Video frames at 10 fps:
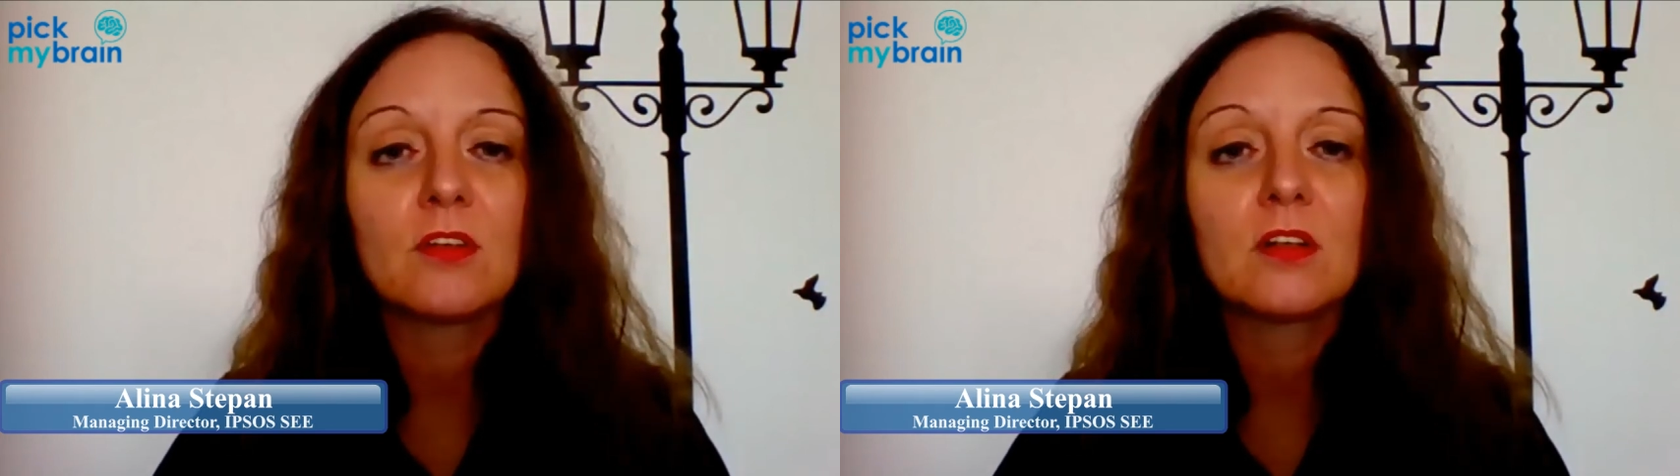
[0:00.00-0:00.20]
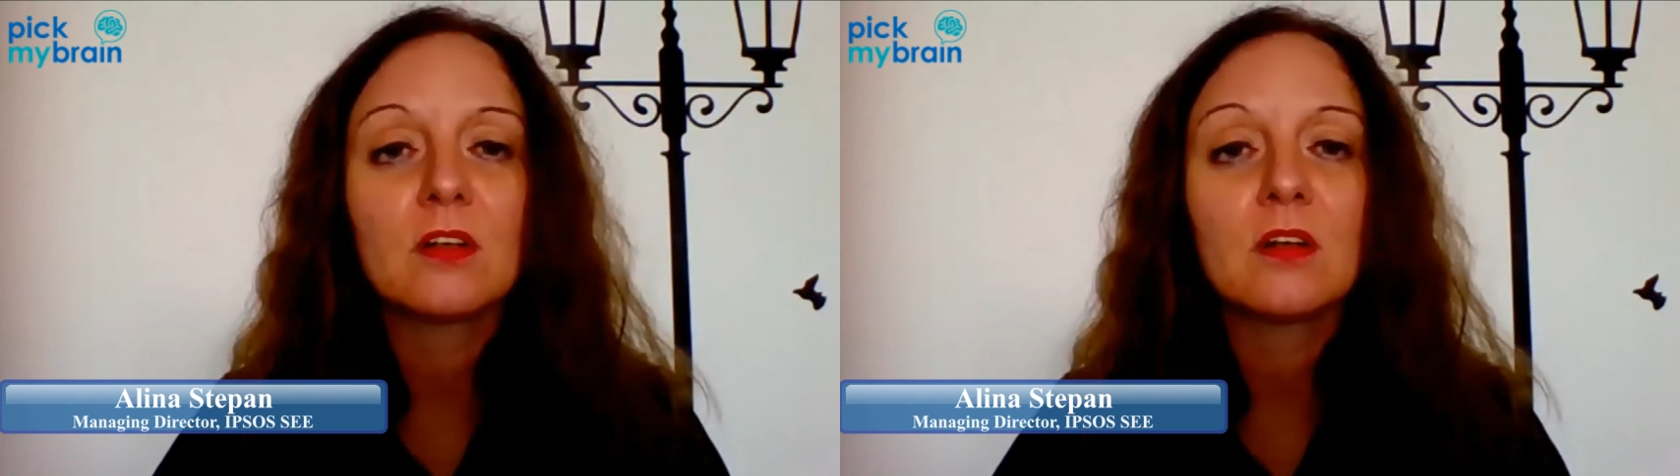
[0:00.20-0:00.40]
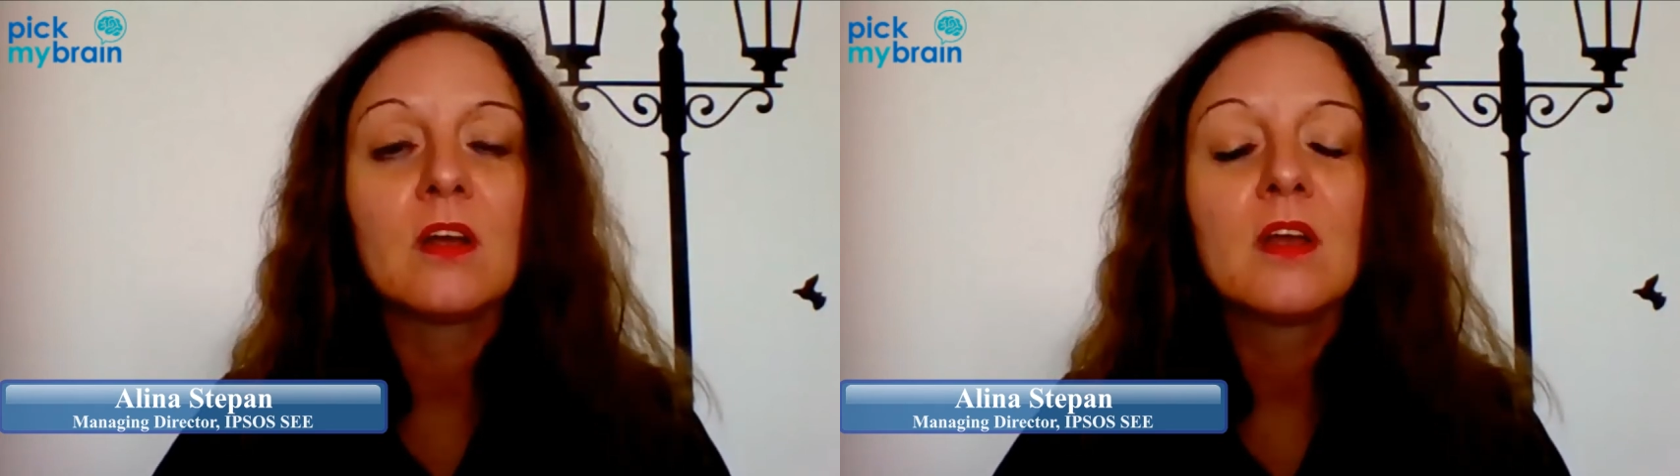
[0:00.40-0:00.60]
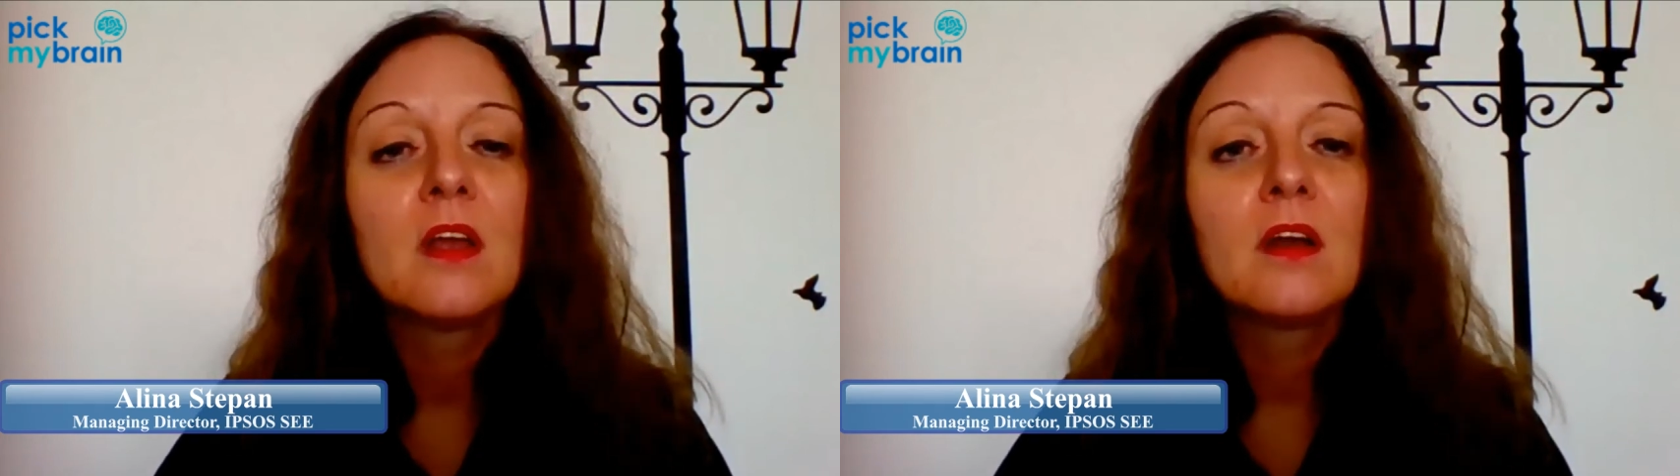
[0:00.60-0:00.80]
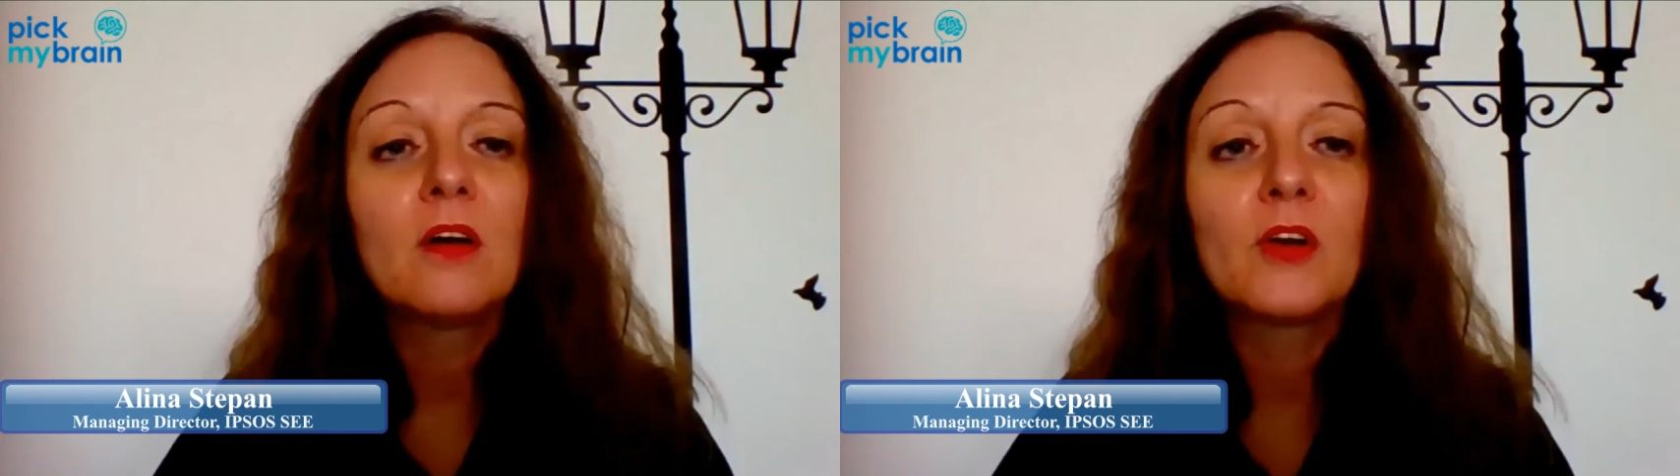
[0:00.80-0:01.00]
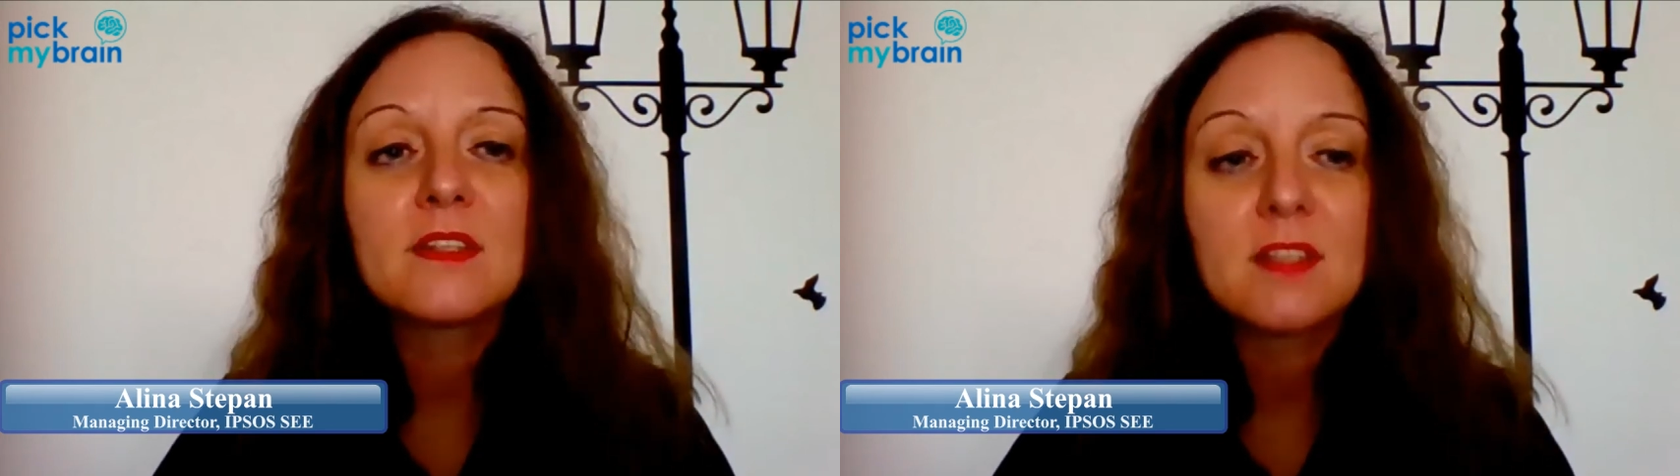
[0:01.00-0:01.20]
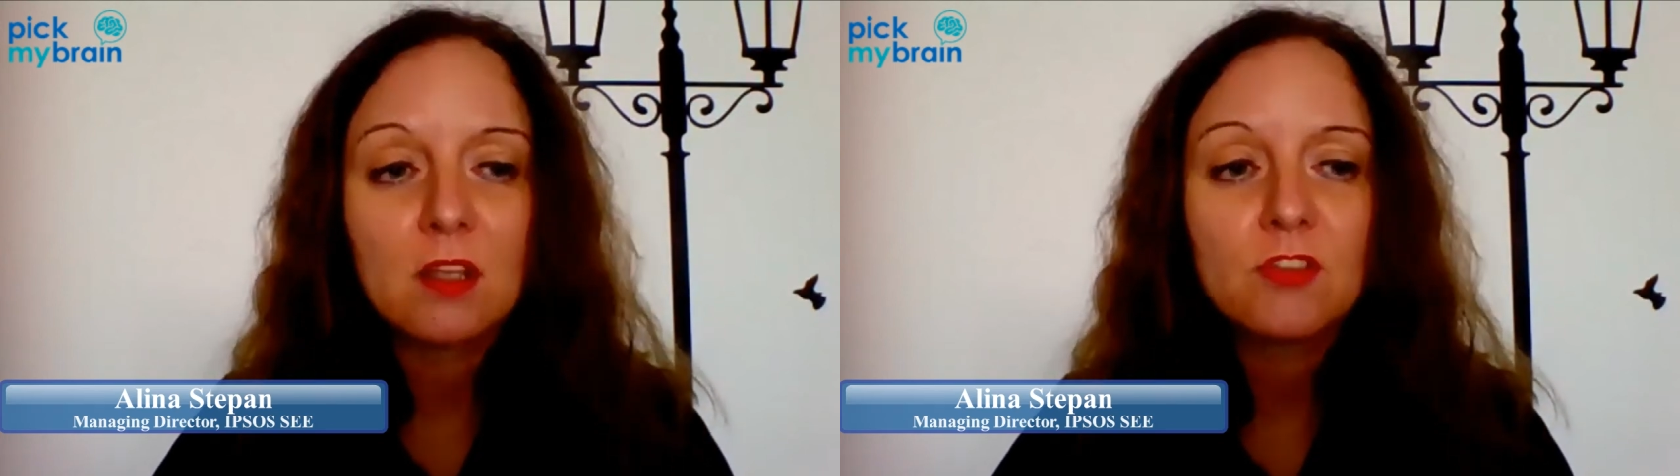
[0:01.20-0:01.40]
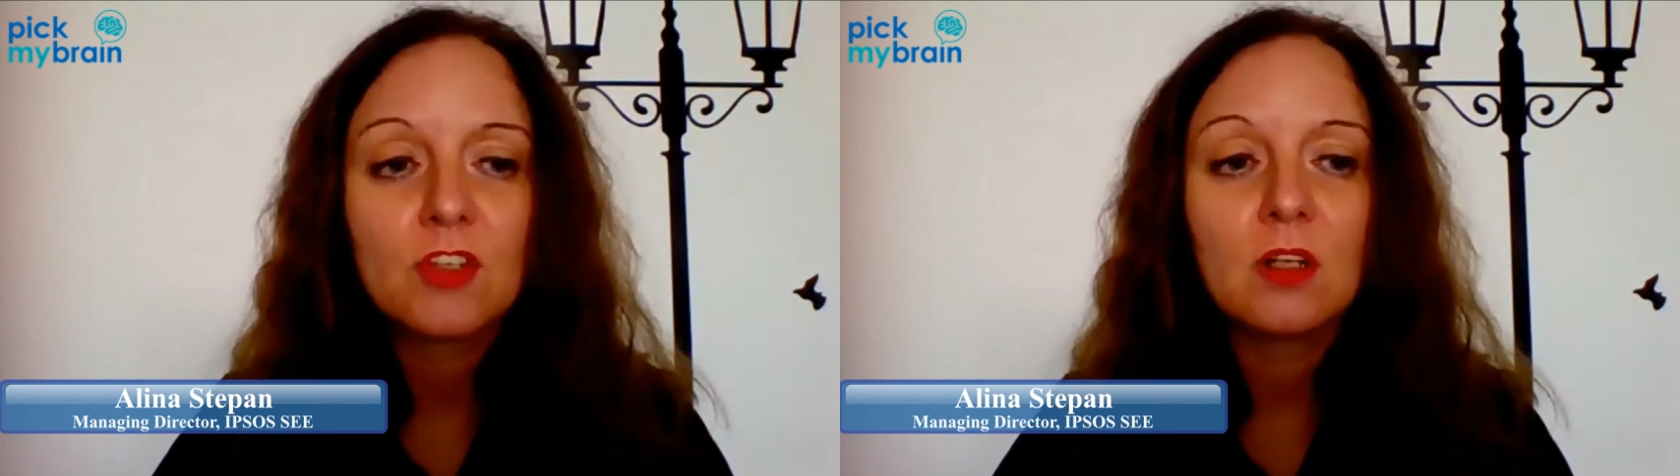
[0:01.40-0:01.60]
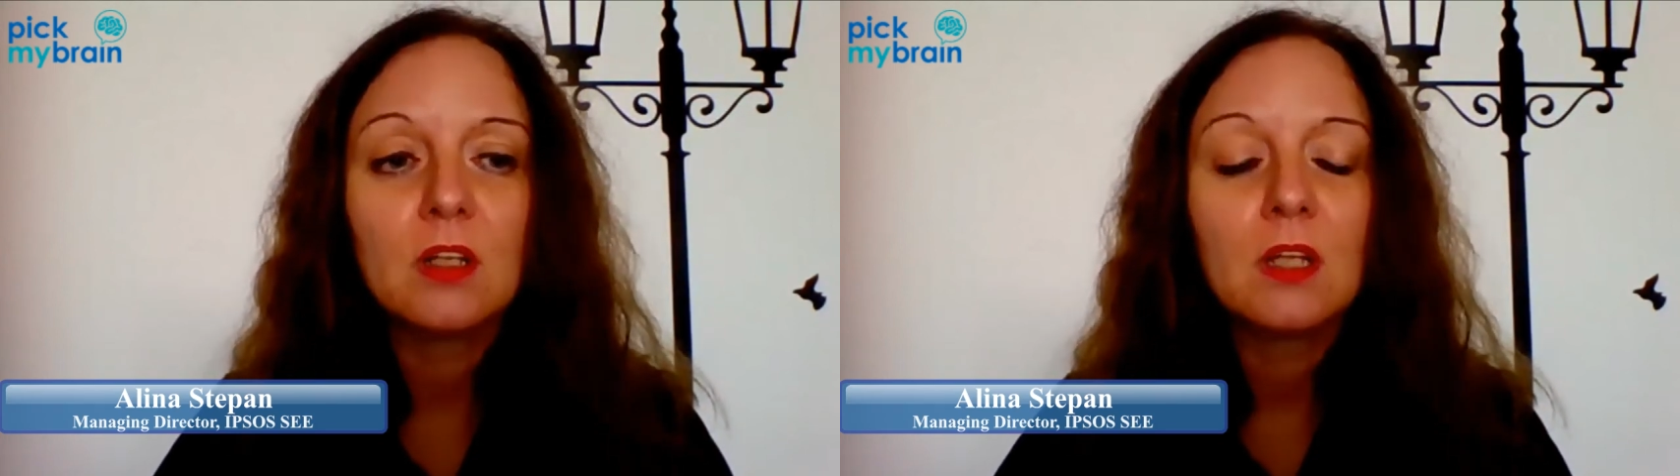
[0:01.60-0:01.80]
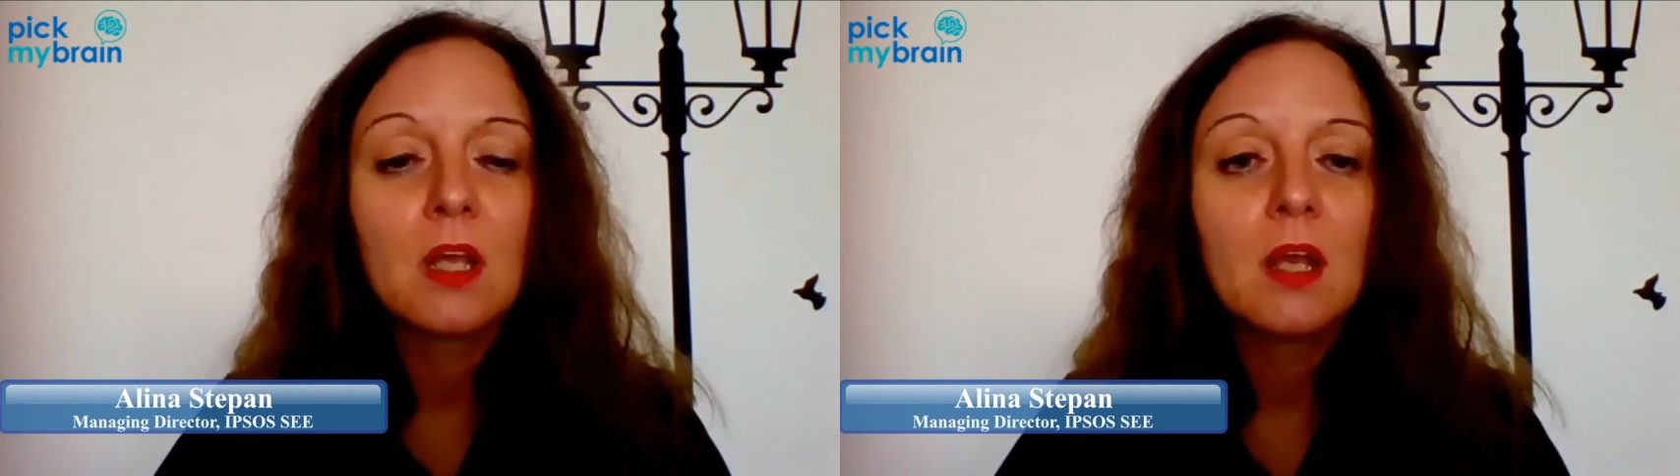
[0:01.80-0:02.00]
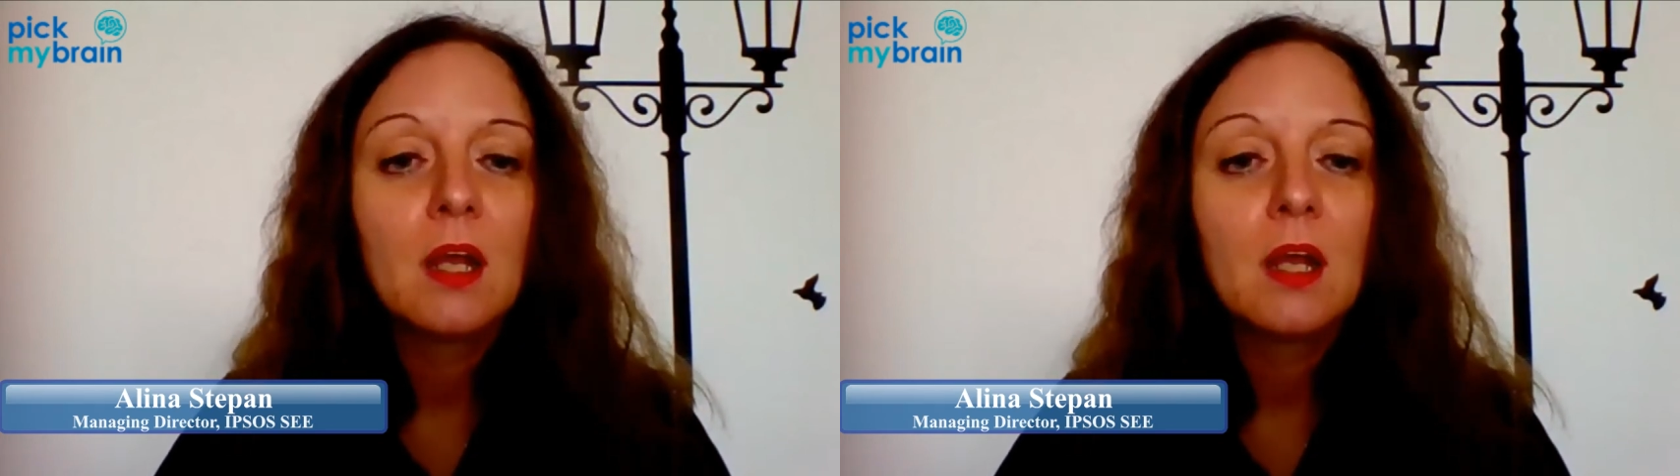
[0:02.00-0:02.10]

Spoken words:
or essential?